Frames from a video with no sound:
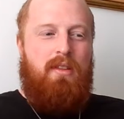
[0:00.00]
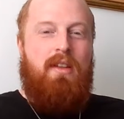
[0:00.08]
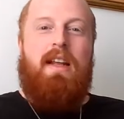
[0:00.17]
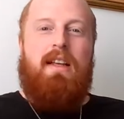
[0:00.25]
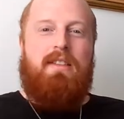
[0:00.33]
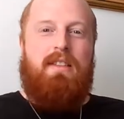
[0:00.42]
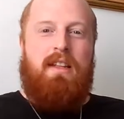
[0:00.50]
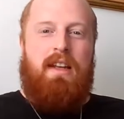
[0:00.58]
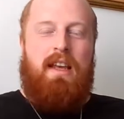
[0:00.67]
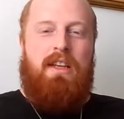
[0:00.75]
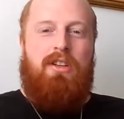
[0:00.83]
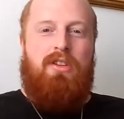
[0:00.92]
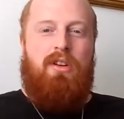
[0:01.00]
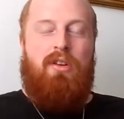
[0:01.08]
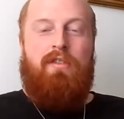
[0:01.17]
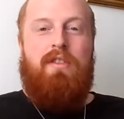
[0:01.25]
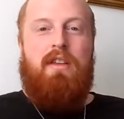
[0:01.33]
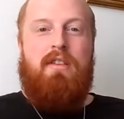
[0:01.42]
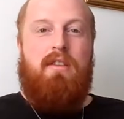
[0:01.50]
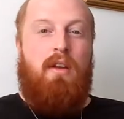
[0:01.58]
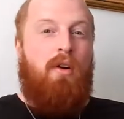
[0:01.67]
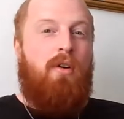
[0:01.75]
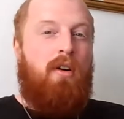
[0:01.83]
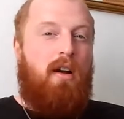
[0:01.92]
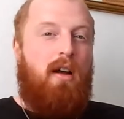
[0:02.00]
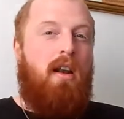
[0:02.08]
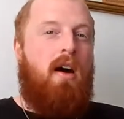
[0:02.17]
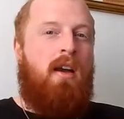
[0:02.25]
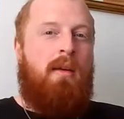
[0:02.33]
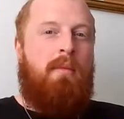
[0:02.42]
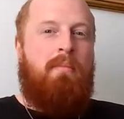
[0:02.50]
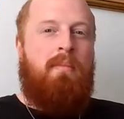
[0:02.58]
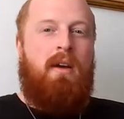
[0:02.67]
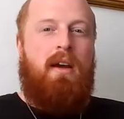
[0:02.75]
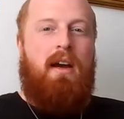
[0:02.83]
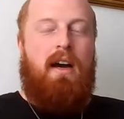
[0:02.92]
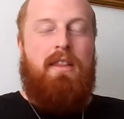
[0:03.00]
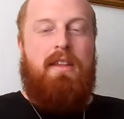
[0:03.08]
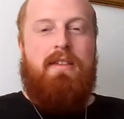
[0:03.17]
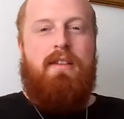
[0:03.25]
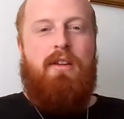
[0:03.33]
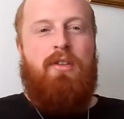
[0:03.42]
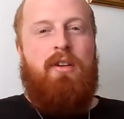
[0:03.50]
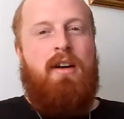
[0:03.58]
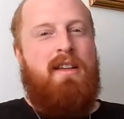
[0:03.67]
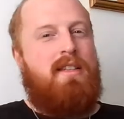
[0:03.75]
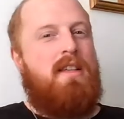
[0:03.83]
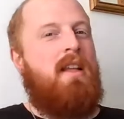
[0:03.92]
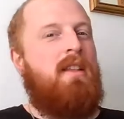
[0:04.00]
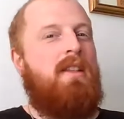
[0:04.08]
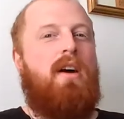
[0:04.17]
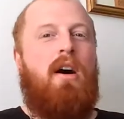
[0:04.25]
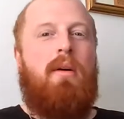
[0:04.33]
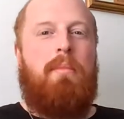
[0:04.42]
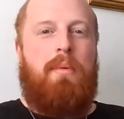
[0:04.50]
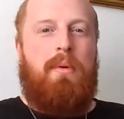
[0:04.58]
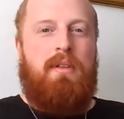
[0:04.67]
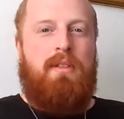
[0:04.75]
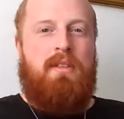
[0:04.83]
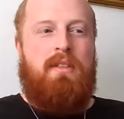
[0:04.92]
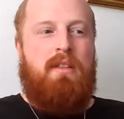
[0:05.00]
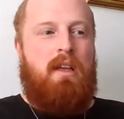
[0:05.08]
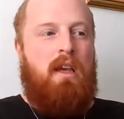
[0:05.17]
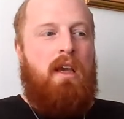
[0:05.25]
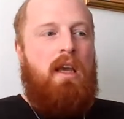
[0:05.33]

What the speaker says: The destination of this long climb and this long ascent upwards,